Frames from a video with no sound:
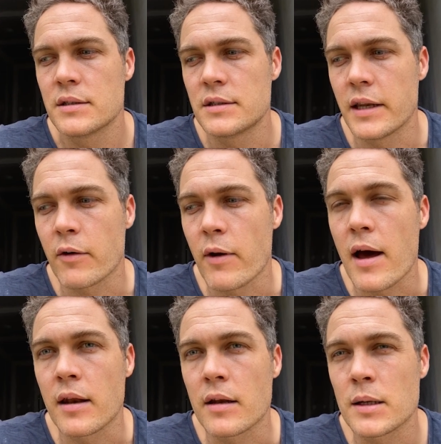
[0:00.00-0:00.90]
sitting
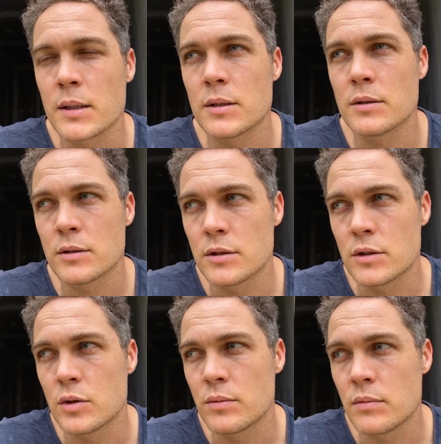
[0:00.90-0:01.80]
around
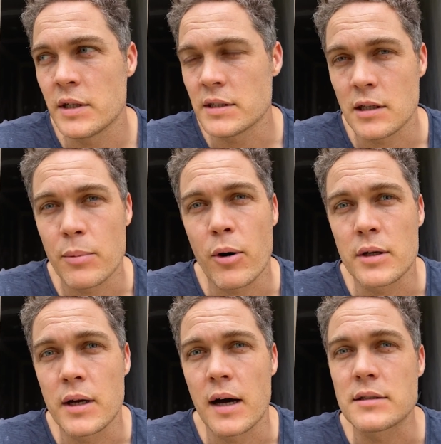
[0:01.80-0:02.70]
listening to
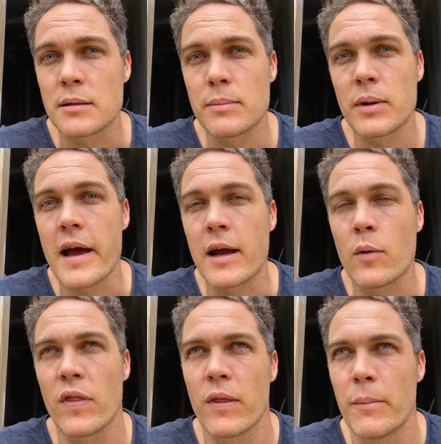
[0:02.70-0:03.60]
podcasts and playing
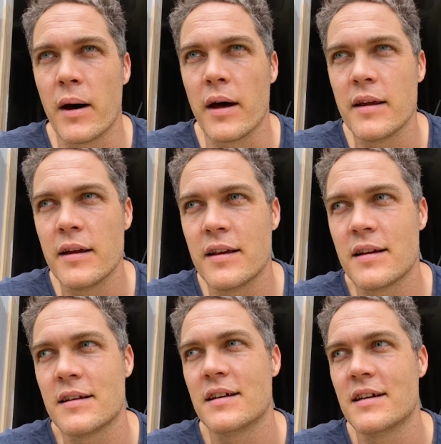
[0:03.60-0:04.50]
with the mud
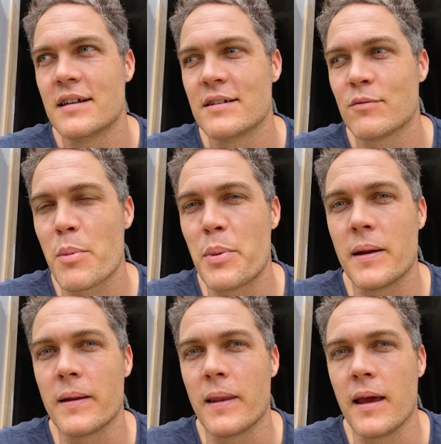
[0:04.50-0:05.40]

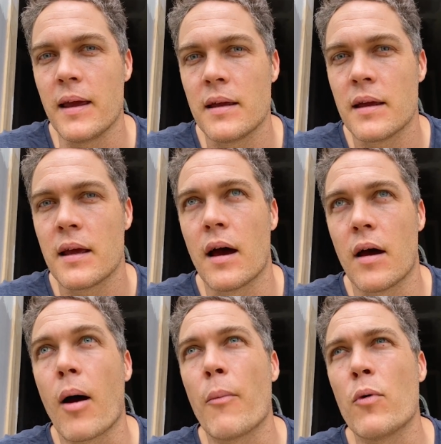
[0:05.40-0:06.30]
repeatedly.
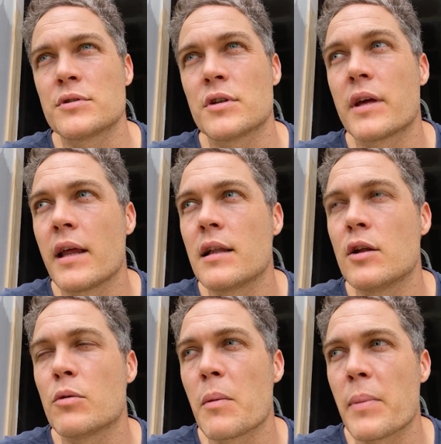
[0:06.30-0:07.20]
Also getting a
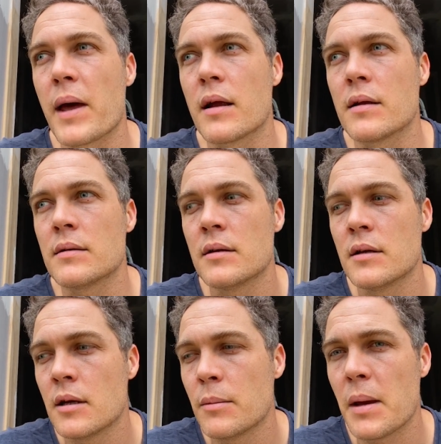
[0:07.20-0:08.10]
little bit better
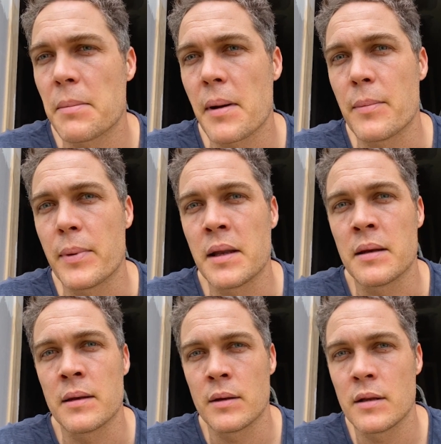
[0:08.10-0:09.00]
bit by bit
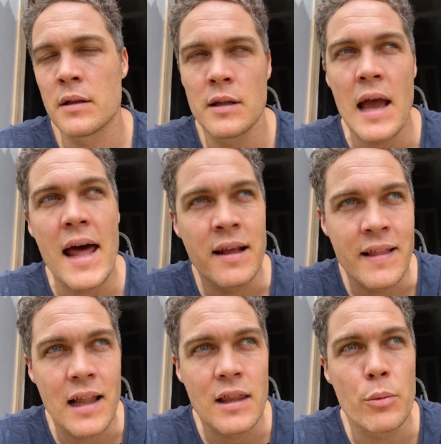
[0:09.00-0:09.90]
and adding
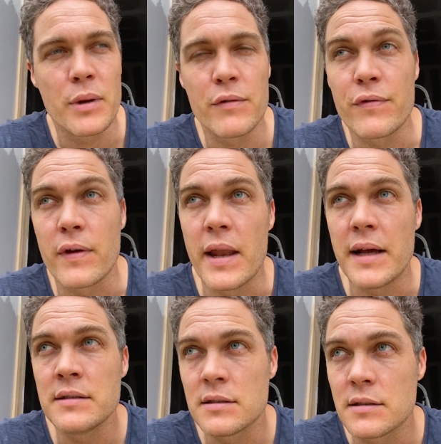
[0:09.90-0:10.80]
that little bit of
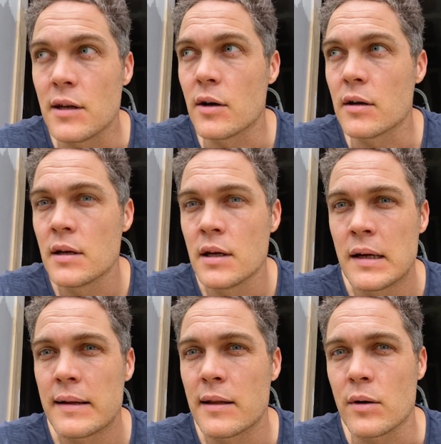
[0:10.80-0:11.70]
finesse to your
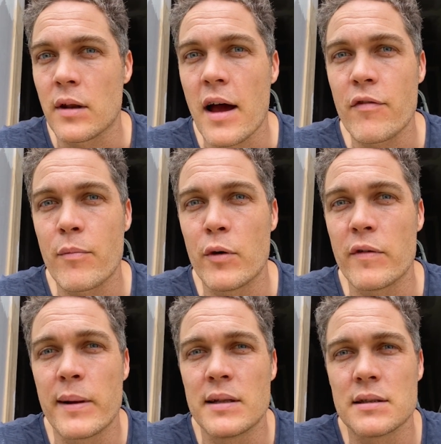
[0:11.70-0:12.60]
little knife
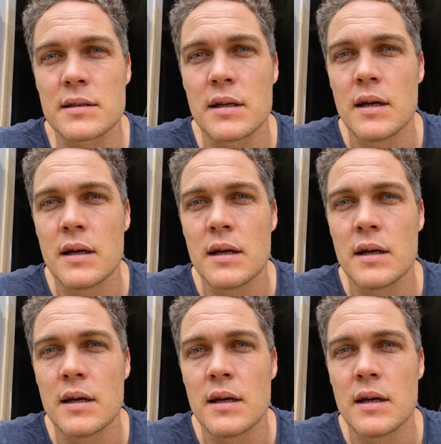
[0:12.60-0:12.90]
movements.